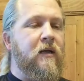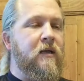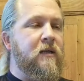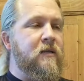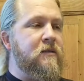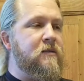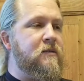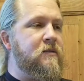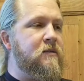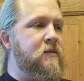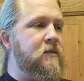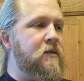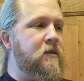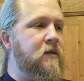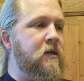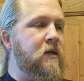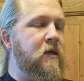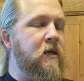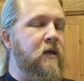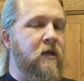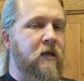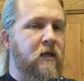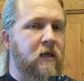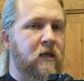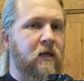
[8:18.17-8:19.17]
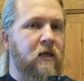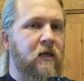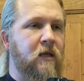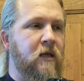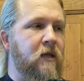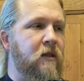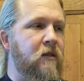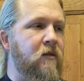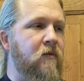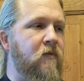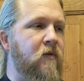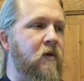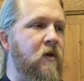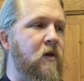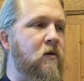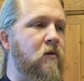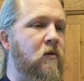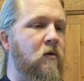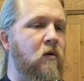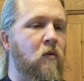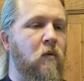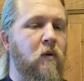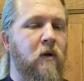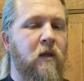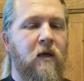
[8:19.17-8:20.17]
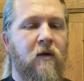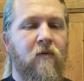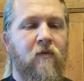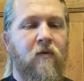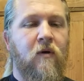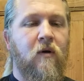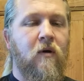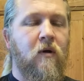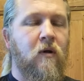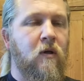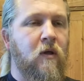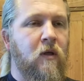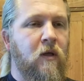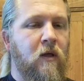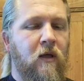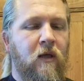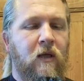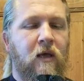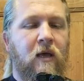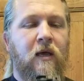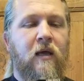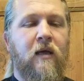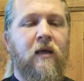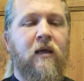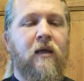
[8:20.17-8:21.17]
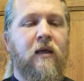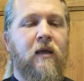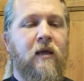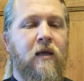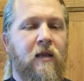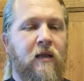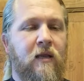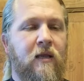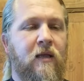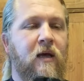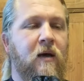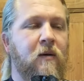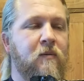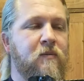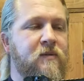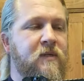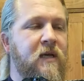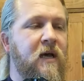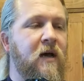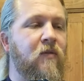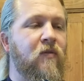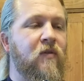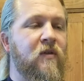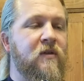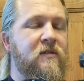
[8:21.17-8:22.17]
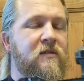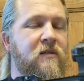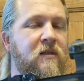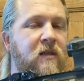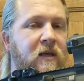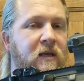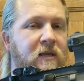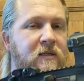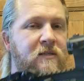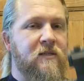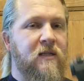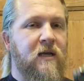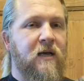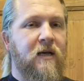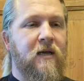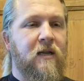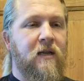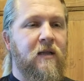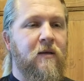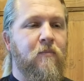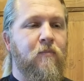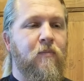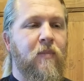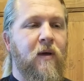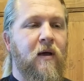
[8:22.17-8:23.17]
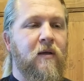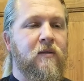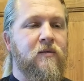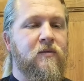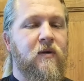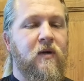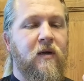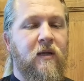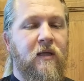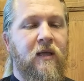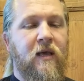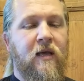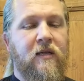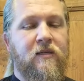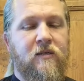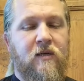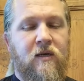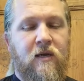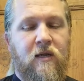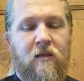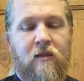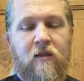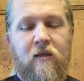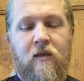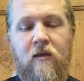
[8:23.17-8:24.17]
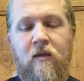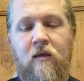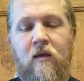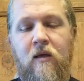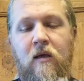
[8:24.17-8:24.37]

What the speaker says: is in the vehicle or whatever. Okay, and it comes out, this sling is not gonna bounce around and catch anything.